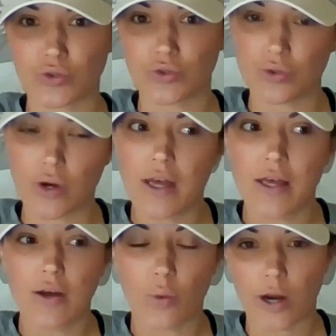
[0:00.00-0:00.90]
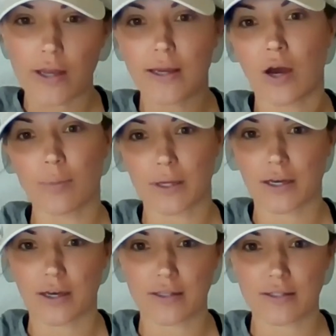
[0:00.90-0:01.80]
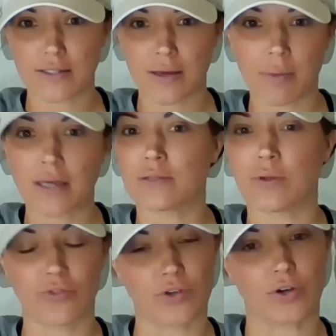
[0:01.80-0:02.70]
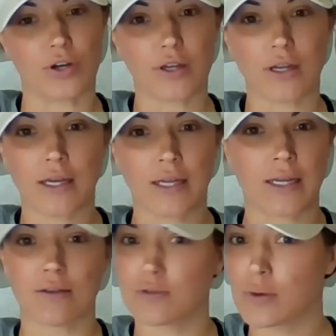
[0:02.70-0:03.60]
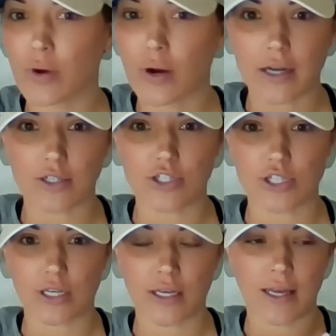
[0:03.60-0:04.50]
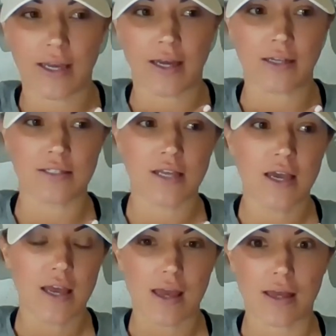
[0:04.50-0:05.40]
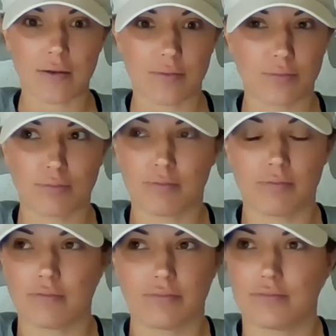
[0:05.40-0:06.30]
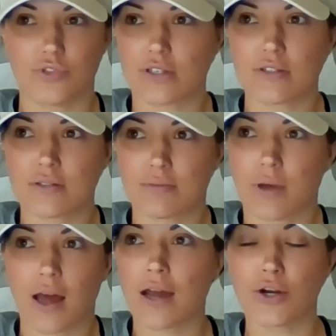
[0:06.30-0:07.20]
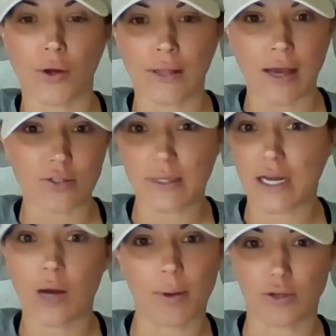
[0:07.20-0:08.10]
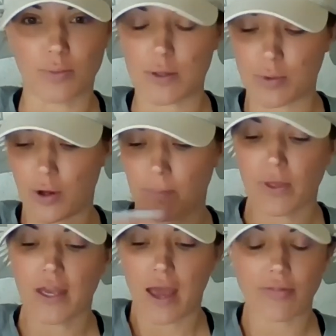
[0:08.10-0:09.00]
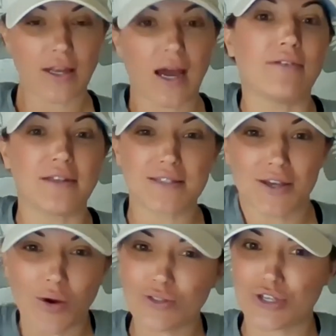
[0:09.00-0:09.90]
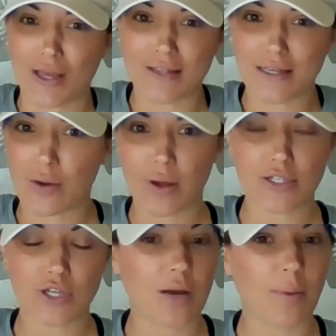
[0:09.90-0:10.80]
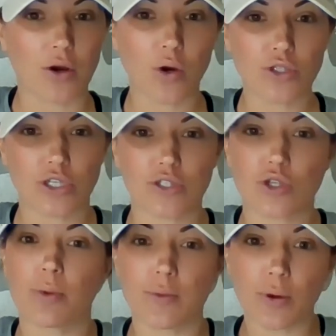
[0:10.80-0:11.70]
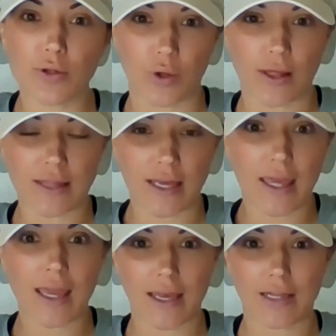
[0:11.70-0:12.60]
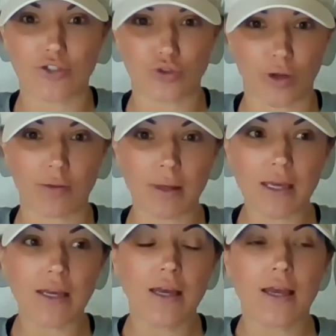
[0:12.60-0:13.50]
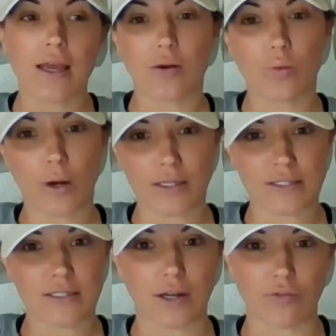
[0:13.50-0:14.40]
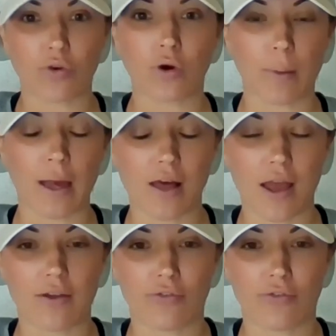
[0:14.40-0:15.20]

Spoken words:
to working out because it makes me feel good and it gives me more energy and it just, I don't know, allows me to help other people. And then obviously coaching. Like I want to talk about coaching so people know that they can join me and what it's done for my life.